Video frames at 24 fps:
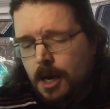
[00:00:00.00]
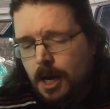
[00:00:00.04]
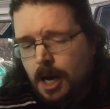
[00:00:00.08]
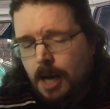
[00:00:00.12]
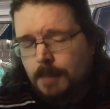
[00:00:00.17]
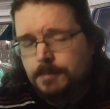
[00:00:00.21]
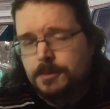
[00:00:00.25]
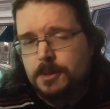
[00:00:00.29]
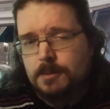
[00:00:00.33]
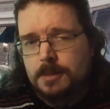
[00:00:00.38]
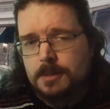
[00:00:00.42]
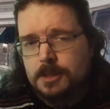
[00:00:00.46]

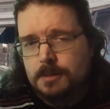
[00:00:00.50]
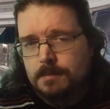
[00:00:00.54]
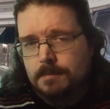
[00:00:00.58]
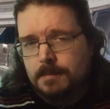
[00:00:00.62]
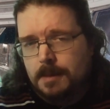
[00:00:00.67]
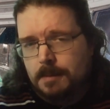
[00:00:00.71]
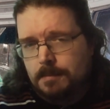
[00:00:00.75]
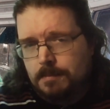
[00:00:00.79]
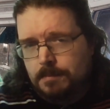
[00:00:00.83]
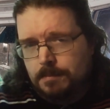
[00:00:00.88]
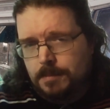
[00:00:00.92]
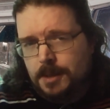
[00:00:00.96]
optimism
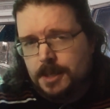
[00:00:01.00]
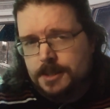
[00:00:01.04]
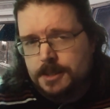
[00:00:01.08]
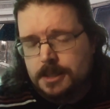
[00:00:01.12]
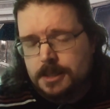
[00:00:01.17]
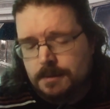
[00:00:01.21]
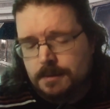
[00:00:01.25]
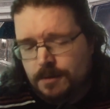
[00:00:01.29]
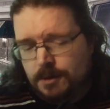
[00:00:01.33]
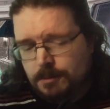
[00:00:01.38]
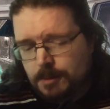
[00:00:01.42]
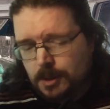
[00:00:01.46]
and
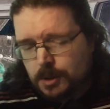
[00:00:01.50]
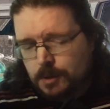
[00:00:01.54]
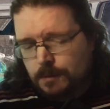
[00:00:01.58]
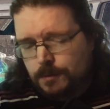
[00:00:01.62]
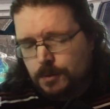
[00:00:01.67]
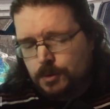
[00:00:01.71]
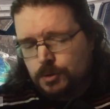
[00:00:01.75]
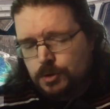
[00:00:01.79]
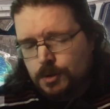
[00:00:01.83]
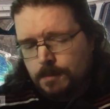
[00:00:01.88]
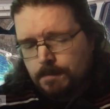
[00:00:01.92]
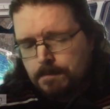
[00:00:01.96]
positivity about the
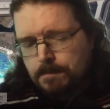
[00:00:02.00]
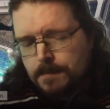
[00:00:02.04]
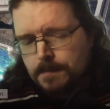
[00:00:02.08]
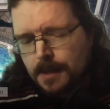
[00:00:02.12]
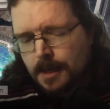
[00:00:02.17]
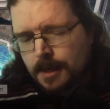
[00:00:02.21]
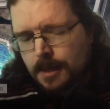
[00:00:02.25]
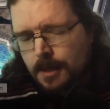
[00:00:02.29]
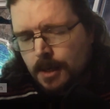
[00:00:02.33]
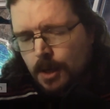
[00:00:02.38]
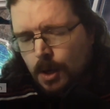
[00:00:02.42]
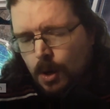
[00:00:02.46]
future.
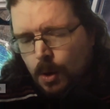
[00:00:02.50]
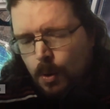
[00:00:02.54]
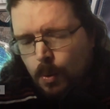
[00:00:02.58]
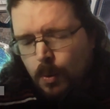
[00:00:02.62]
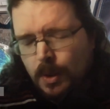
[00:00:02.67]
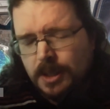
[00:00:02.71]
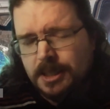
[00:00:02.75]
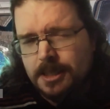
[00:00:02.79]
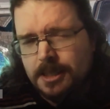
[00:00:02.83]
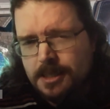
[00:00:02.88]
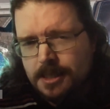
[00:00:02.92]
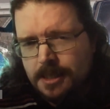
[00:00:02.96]

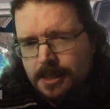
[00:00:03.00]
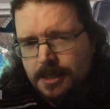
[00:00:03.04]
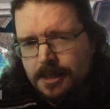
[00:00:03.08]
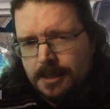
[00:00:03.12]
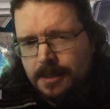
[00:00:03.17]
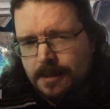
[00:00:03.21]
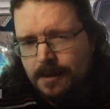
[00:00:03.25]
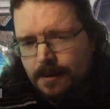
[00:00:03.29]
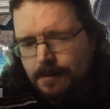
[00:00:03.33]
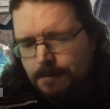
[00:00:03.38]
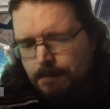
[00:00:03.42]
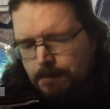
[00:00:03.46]
What does it
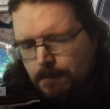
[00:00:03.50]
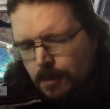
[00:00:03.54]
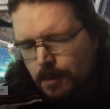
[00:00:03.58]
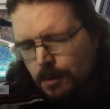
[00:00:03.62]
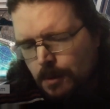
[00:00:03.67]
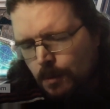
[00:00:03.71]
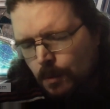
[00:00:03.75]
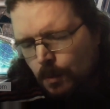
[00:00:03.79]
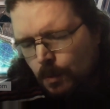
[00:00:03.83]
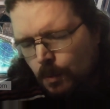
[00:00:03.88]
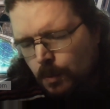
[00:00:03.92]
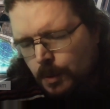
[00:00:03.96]
indicate?
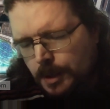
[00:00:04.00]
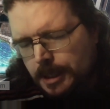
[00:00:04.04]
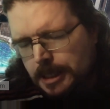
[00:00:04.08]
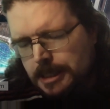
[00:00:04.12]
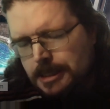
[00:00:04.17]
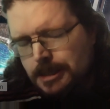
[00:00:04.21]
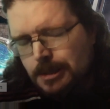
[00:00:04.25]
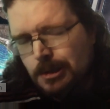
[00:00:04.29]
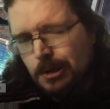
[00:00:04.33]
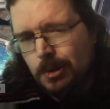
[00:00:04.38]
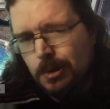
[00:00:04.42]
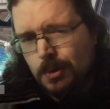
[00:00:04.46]
Well, when
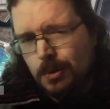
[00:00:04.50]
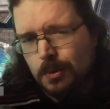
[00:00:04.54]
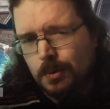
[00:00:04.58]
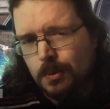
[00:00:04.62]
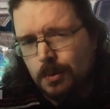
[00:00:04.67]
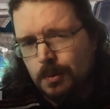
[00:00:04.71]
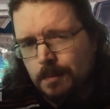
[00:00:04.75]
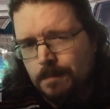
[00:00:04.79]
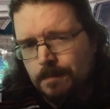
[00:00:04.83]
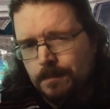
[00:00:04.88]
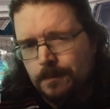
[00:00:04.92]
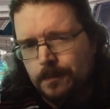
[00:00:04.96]
it's
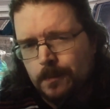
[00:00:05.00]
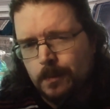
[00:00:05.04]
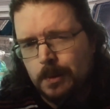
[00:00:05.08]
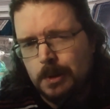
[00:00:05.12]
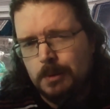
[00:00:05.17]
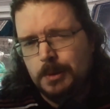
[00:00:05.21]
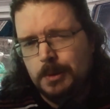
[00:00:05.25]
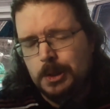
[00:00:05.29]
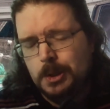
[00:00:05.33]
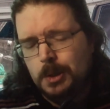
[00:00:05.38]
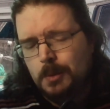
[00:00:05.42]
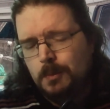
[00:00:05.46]
low,
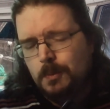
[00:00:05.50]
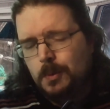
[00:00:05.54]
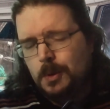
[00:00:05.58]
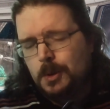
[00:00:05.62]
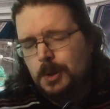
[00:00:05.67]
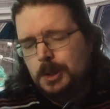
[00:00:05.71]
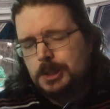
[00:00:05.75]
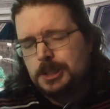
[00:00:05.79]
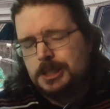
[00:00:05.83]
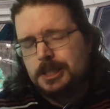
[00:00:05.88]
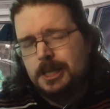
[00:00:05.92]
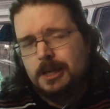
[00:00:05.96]

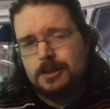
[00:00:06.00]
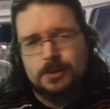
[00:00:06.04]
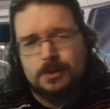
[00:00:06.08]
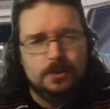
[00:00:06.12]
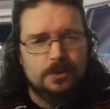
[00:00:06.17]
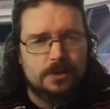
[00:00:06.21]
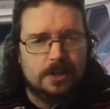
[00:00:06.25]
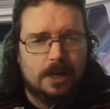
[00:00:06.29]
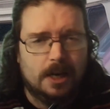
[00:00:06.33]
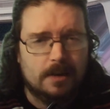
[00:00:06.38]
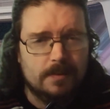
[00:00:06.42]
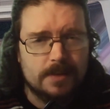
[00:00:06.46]
it's not
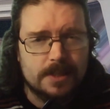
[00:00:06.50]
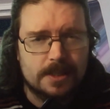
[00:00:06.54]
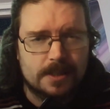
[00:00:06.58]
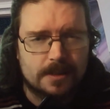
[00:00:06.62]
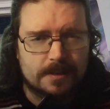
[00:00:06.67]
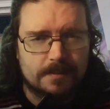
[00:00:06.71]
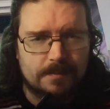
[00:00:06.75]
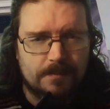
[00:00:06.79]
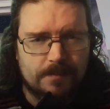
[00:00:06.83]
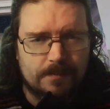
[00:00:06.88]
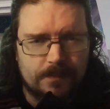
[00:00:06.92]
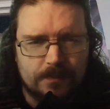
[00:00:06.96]
good,
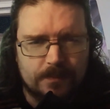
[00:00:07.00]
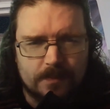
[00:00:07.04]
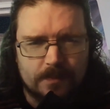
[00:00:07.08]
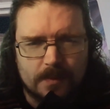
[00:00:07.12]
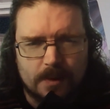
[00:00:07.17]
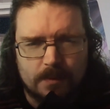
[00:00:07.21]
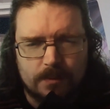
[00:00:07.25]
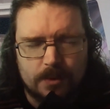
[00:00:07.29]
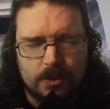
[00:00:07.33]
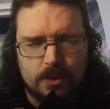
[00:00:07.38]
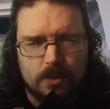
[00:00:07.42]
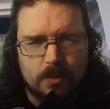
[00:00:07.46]
obviously,
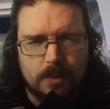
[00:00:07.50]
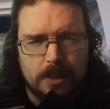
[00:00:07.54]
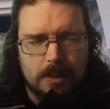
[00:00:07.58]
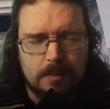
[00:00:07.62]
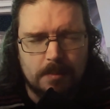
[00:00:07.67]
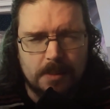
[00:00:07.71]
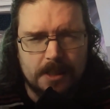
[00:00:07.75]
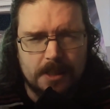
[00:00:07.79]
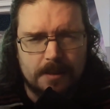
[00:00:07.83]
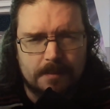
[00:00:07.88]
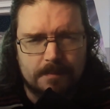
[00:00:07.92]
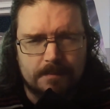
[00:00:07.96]
for your
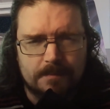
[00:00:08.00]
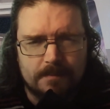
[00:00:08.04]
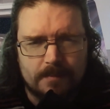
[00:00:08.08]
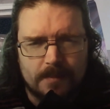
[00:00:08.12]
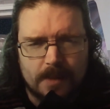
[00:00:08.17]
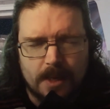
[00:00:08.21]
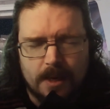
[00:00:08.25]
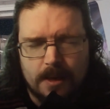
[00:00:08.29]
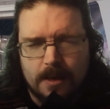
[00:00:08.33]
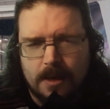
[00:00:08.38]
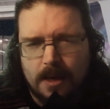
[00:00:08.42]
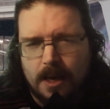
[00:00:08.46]
well-being.
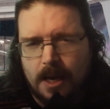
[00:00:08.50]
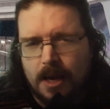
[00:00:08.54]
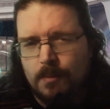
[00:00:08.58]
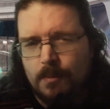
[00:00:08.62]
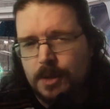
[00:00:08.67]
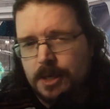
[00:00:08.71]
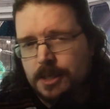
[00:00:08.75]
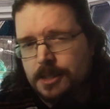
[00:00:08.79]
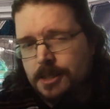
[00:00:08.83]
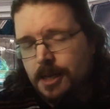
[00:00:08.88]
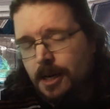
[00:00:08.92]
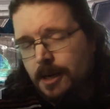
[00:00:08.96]
And
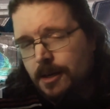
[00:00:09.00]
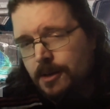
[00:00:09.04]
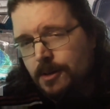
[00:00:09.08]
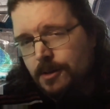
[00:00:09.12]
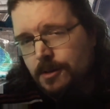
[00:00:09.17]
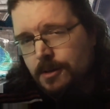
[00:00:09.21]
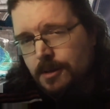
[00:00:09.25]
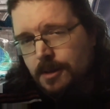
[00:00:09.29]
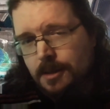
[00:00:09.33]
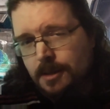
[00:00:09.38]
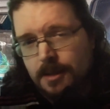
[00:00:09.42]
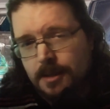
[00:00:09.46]
when it's
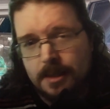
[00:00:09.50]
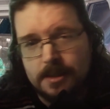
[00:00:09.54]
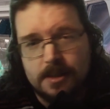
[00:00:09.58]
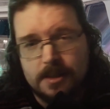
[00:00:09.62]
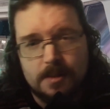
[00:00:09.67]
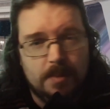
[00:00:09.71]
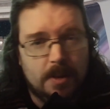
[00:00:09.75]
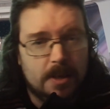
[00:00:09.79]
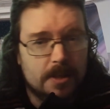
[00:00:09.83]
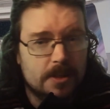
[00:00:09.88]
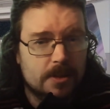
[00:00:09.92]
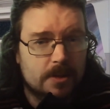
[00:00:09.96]
higher, that's
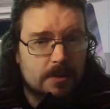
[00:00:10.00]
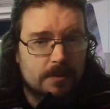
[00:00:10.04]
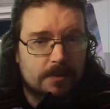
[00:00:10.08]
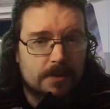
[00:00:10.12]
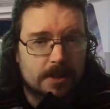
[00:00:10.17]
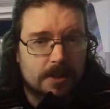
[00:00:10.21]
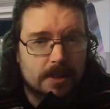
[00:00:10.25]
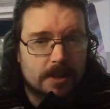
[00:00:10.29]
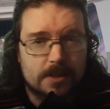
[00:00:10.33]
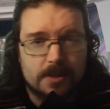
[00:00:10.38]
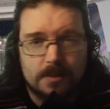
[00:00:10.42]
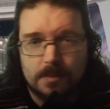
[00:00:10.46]
a positive
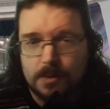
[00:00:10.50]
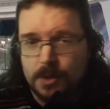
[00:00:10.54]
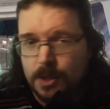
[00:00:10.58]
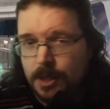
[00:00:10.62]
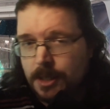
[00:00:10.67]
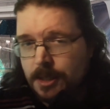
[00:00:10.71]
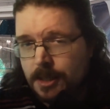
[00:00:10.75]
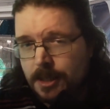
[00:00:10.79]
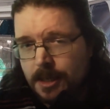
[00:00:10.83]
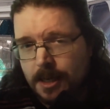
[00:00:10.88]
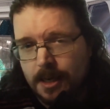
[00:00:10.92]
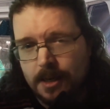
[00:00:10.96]
thing. That's an
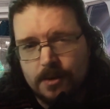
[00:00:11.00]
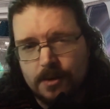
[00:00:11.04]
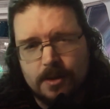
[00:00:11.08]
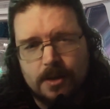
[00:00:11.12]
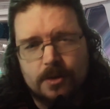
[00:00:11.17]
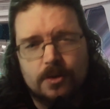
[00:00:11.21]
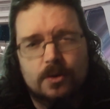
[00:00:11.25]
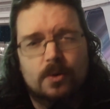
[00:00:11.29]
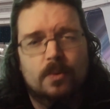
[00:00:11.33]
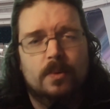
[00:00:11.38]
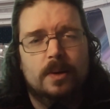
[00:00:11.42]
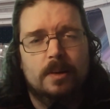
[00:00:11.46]
indicator
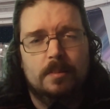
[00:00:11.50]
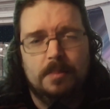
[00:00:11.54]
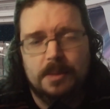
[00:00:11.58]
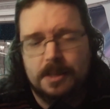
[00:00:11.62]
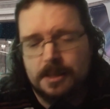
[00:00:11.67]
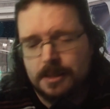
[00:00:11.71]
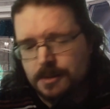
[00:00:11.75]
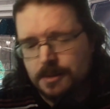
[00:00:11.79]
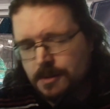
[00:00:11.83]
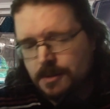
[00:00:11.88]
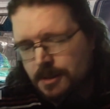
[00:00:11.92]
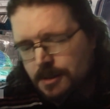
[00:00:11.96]
that your
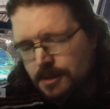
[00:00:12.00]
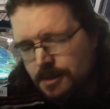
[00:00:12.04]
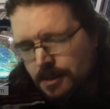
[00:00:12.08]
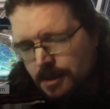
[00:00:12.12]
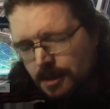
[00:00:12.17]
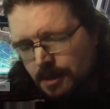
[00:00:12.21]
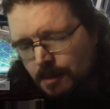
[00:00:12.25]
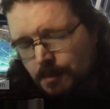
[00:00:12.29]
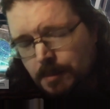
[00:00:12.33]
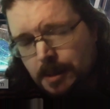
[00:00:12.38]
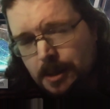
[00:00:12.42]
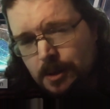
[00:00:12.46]
well-being is
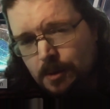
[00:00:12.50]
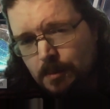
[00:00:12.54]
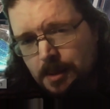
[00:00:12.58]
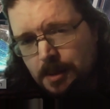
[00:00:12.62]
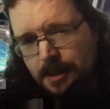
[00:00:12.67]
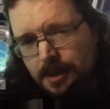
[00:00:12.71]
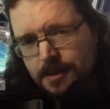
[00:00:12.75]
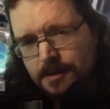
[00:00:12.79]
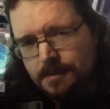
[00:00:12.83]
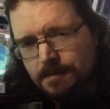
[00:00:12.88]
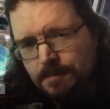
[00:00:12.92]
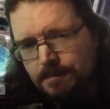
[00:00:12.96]
in a better
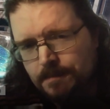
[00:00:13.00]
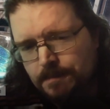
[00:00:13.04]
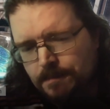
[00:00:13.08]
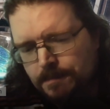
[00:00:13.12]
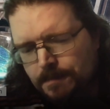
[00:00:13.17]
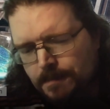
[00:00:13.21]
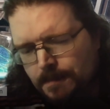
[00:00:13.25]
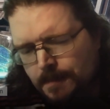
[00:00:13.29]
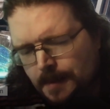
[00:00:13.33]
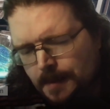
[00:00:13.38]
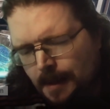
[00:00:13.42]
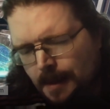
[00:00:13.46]
place.
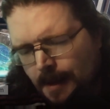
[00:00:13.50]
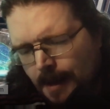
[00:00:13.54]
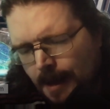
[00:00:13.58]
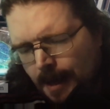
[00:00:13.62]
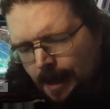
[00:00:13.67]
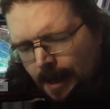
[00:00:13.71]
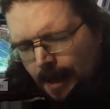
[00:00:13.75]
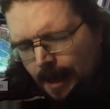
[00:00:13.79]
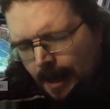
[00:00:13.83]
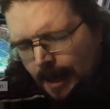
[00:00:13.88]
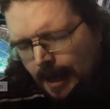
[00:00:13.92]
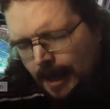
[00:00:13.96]

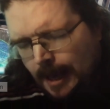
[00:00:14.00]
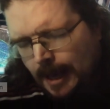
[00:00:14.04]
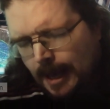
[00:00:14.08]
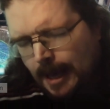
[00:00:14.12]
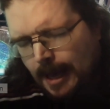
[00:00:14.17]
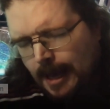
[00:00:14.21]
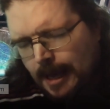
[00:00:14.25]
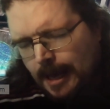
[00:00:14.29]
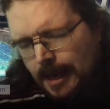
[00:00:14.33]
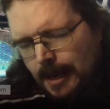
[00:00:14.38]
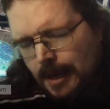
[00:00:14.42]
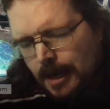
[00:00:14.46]

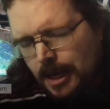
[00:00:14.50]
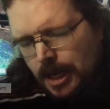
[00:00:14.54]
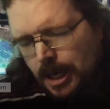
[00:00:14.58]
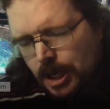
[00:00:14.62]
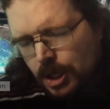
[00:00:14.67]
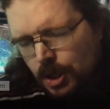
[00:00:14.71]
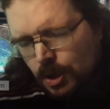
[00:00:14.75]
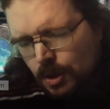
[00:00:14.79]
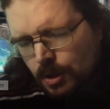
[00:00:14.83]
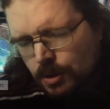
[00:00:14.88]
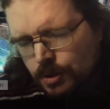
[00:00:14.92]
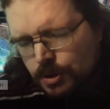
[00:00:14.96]

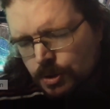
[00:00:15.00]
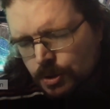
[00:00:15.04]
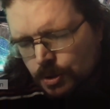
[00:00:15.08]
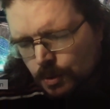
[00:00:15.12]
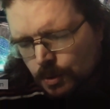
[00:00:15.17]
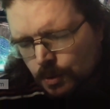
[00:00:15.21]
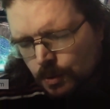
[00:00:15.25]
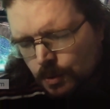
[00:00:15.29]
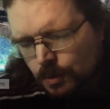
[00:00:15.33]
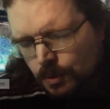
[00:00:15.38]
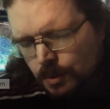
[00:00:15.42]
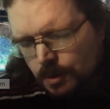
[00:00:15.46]
It
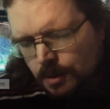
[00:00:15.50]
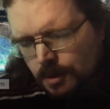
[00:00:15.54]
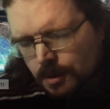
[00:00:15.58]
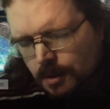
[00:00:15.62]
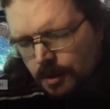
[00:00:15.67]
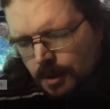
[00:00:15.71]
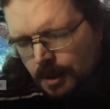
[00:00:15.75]
also,